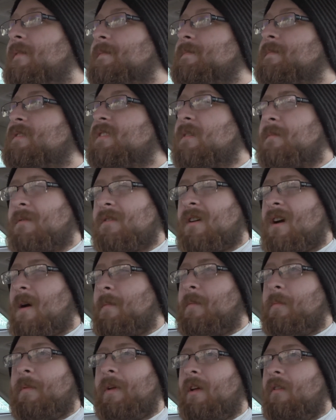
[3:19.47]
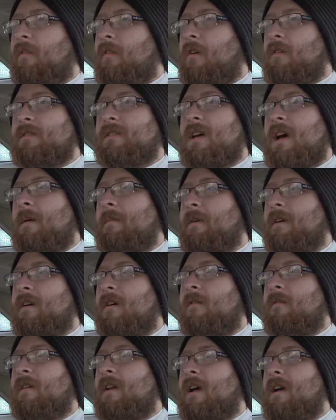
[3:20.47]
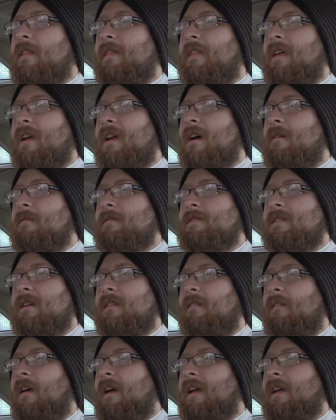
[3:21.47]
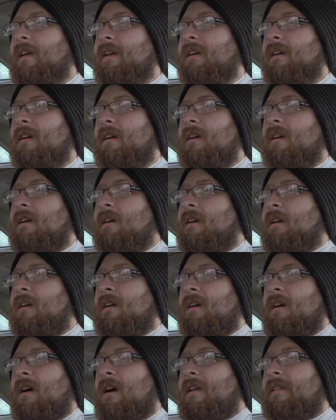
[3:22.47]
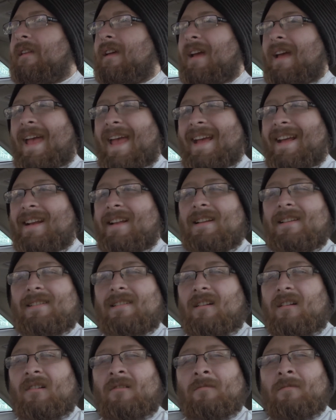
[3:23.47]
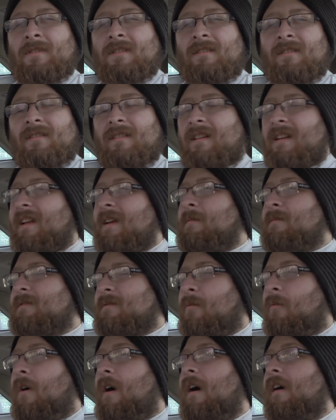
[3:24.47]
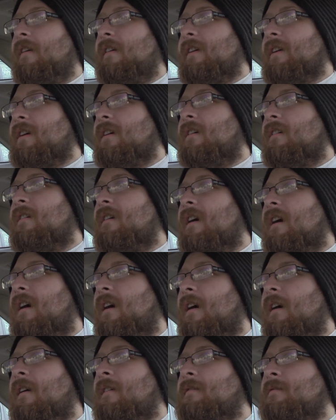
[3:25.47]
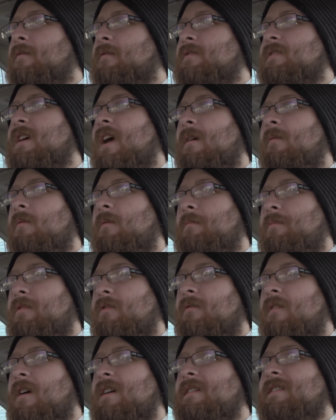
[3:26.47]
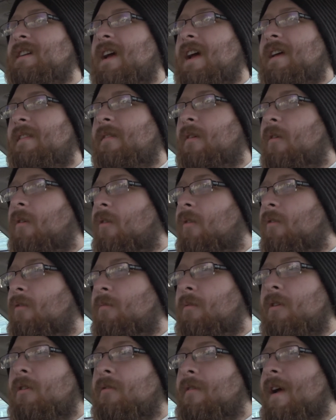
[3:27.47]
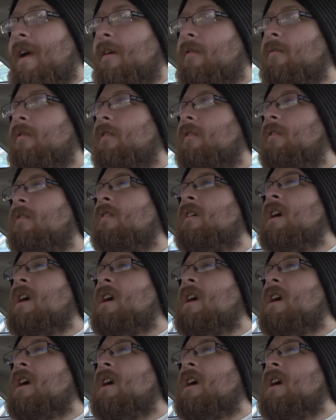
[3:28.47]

Subscribed to me a long time ago, and I think I was at like, I think 80 subs. It was a while ago. Real tight with Blu-ray Dan, the whole Blu-ray crew.